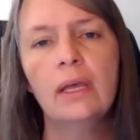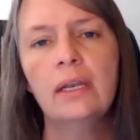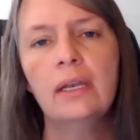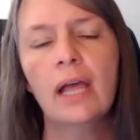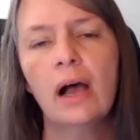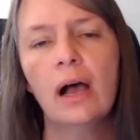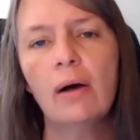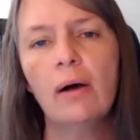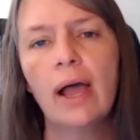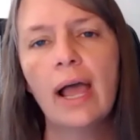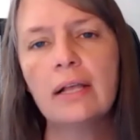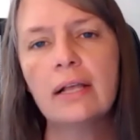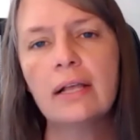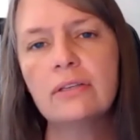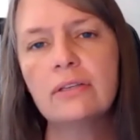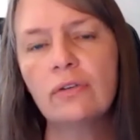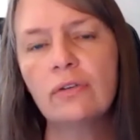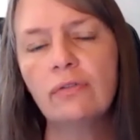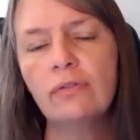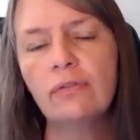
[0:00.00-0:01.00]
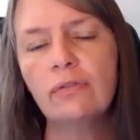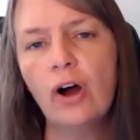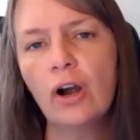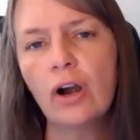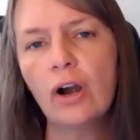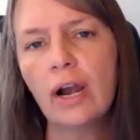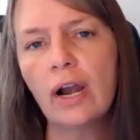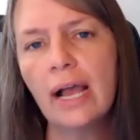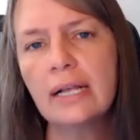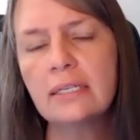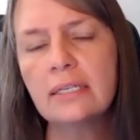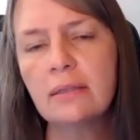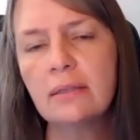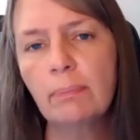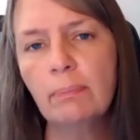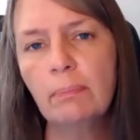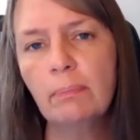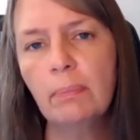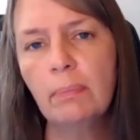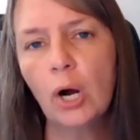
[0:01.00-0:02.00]
Now, as far as
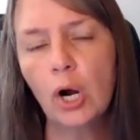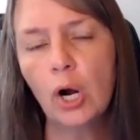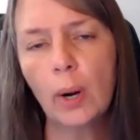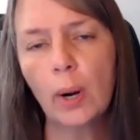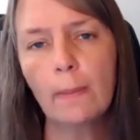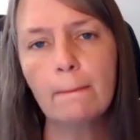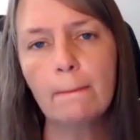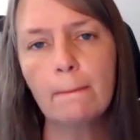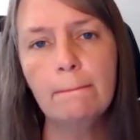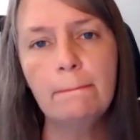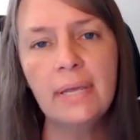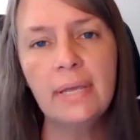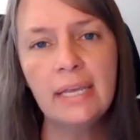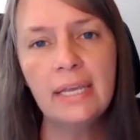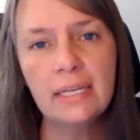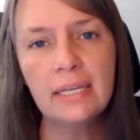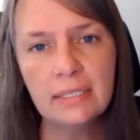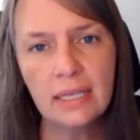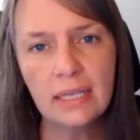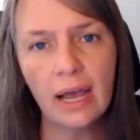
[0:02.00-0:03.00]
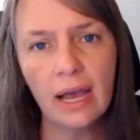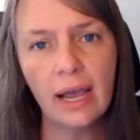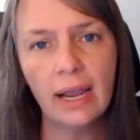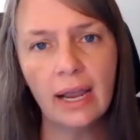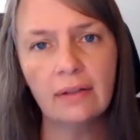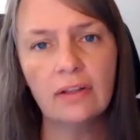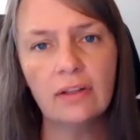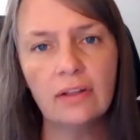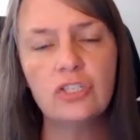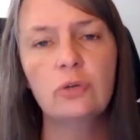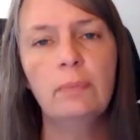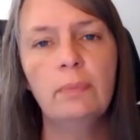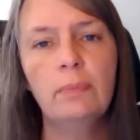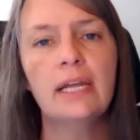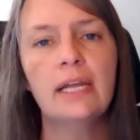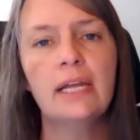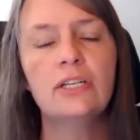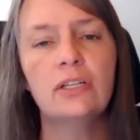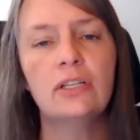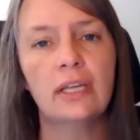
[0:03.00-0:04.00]
the Part B side that you
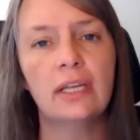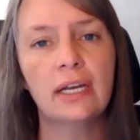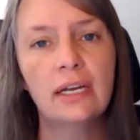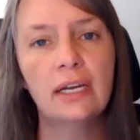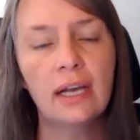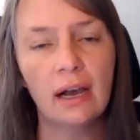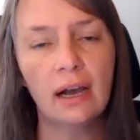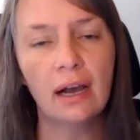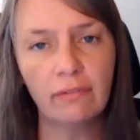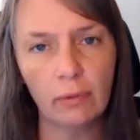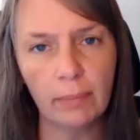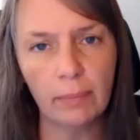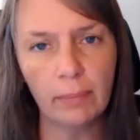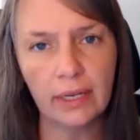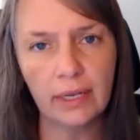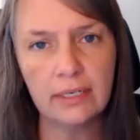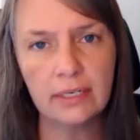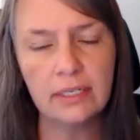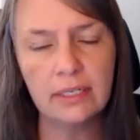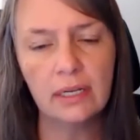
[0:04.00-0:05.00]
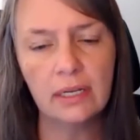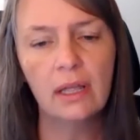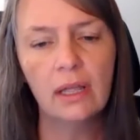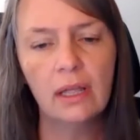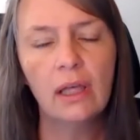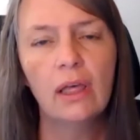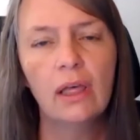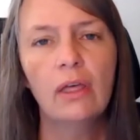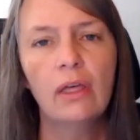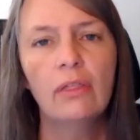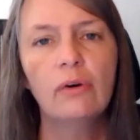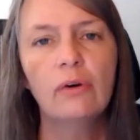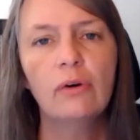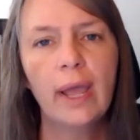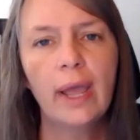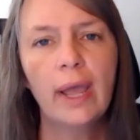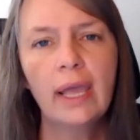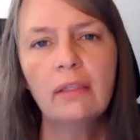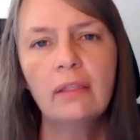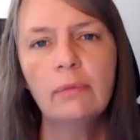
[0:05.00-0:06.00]
pay to the government, the
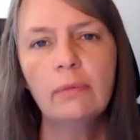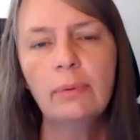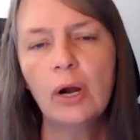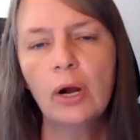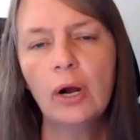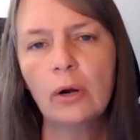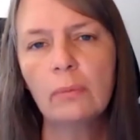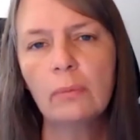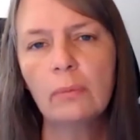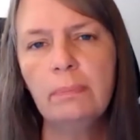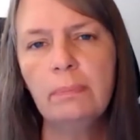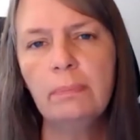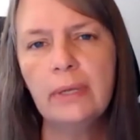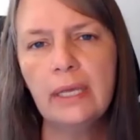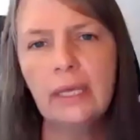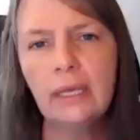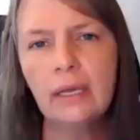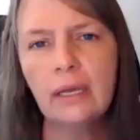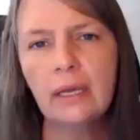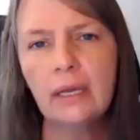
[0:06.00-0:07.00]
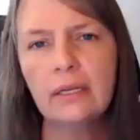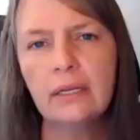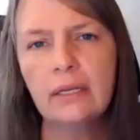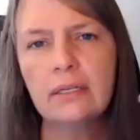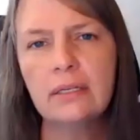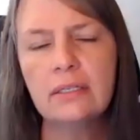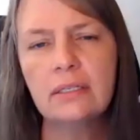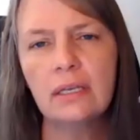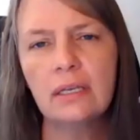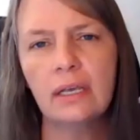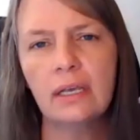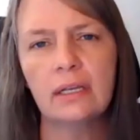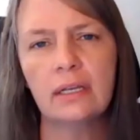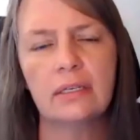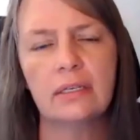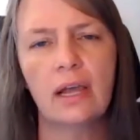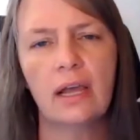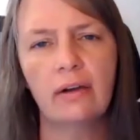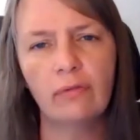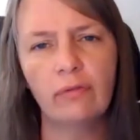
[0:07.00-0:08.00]
way the Part B is
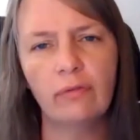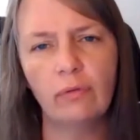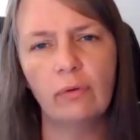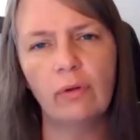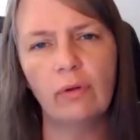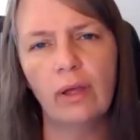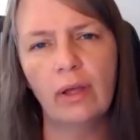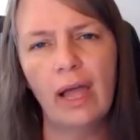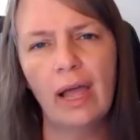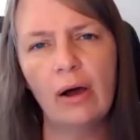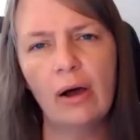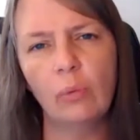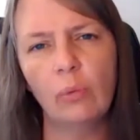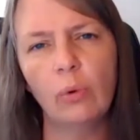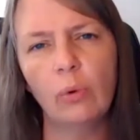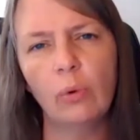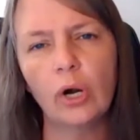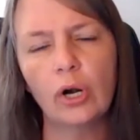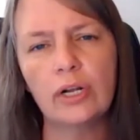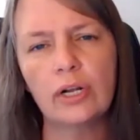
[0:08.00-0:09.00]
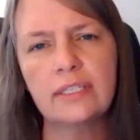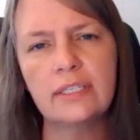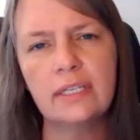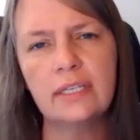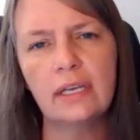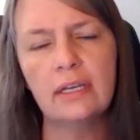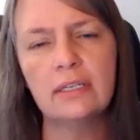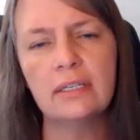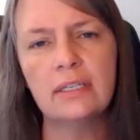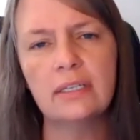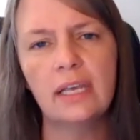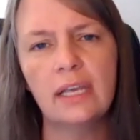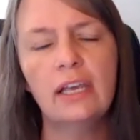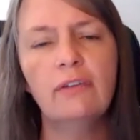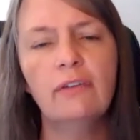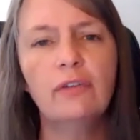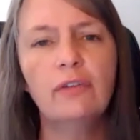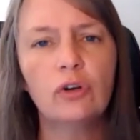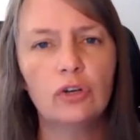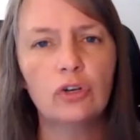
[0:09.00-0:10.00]
kind of how it works is
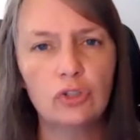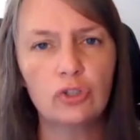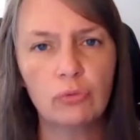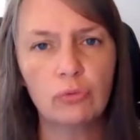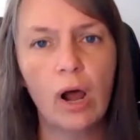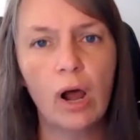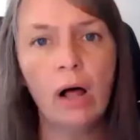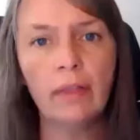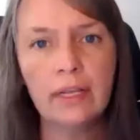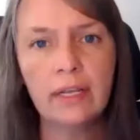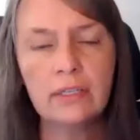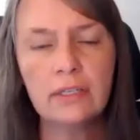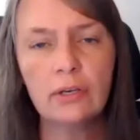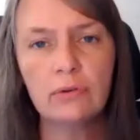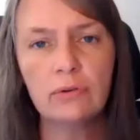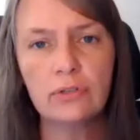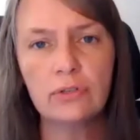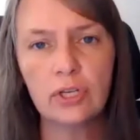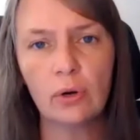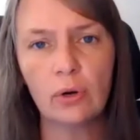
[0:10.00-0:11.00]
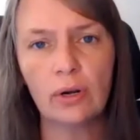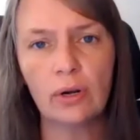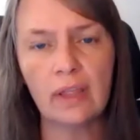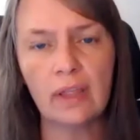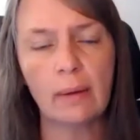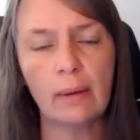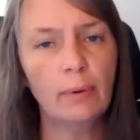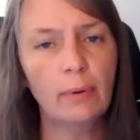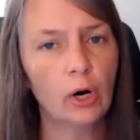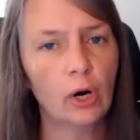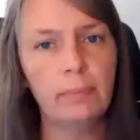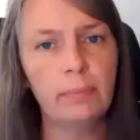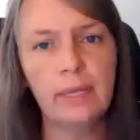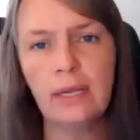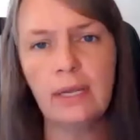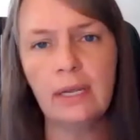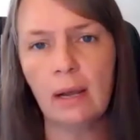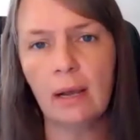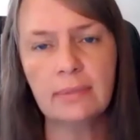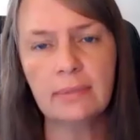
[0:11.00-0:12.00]
if you're drawing Social Security, that Part
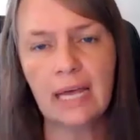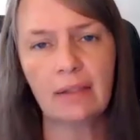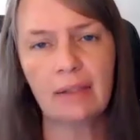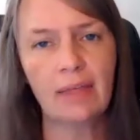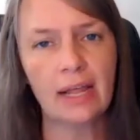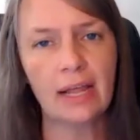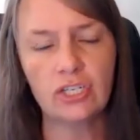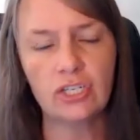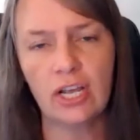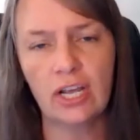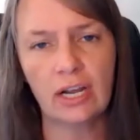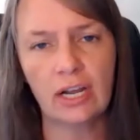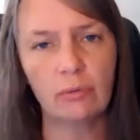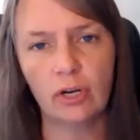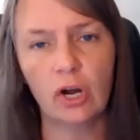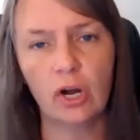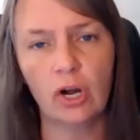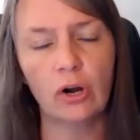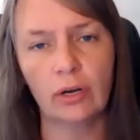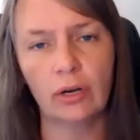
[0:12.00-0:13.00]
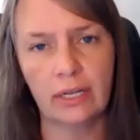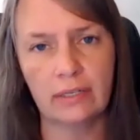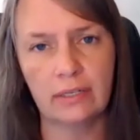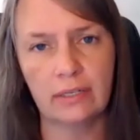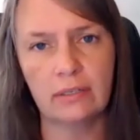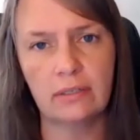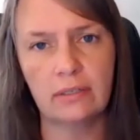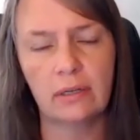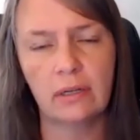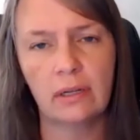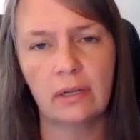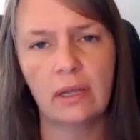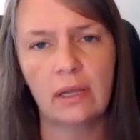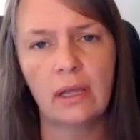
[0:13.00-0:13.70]
B comes out of that check regardless.